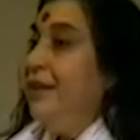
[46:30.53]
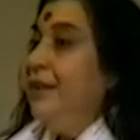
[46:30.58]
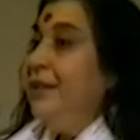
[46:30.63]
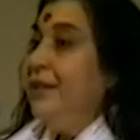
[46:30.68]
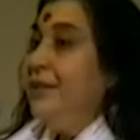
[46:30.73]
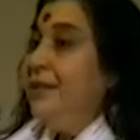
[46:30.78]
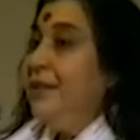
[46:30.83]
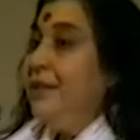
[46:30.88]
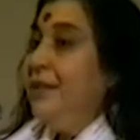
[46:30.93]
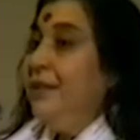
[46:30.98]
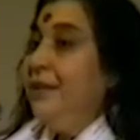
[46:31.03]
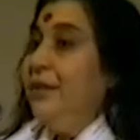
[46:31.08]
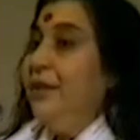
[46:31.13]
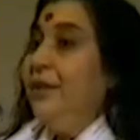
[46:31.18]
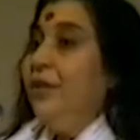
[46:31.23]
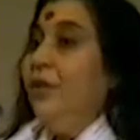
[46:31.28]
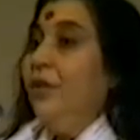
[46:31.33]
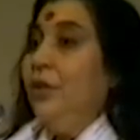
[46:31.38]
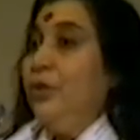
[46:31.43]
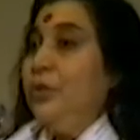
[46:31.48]
Is
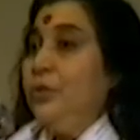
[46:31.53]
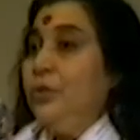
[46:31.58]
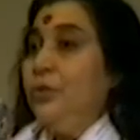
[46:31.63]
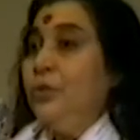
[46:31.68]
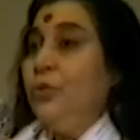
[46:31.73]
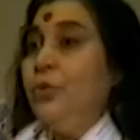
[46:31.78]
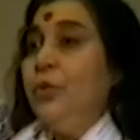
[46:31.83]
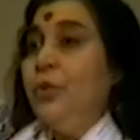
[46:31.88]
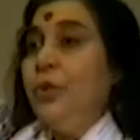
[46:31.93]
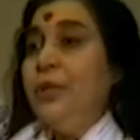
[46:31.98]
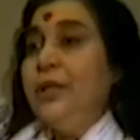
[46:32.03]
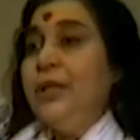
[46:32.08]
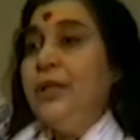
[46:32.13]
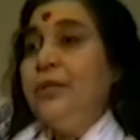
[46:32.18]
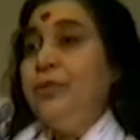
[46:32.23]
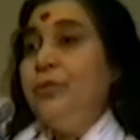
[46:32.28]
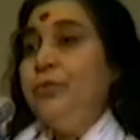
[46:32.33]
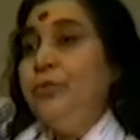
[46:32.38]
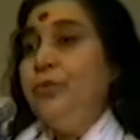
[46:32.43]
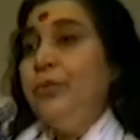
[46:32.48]
it also
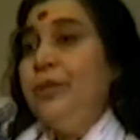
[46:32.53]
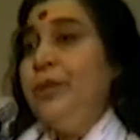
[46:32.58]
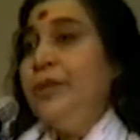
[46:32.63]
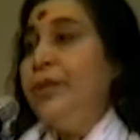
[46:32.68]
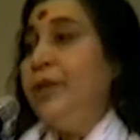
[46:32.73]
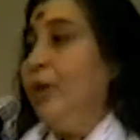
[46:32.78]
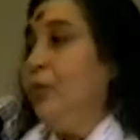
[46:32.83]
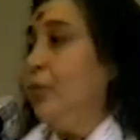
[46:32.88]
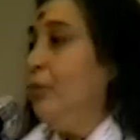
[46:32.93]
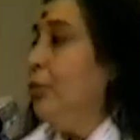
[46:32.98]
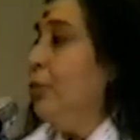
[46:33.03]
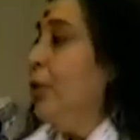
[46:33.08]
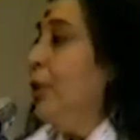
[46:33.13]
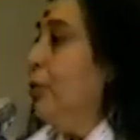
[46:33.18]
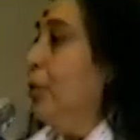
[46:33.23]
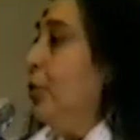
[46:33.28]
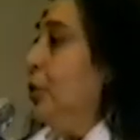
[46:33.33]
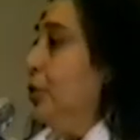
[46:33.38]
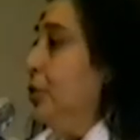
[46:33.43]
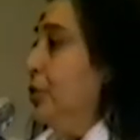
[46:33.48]
that you feel doubtful
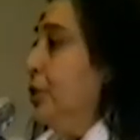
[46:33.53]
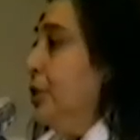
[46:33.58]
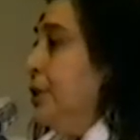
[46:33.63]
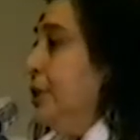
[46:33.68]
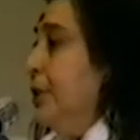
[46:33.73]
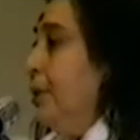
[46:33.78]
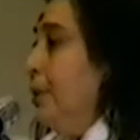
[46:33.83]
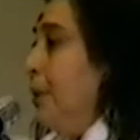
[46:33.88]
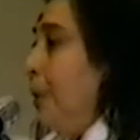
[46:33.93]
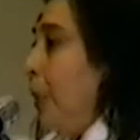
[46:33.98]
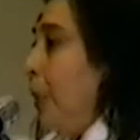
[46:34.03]
about yourself?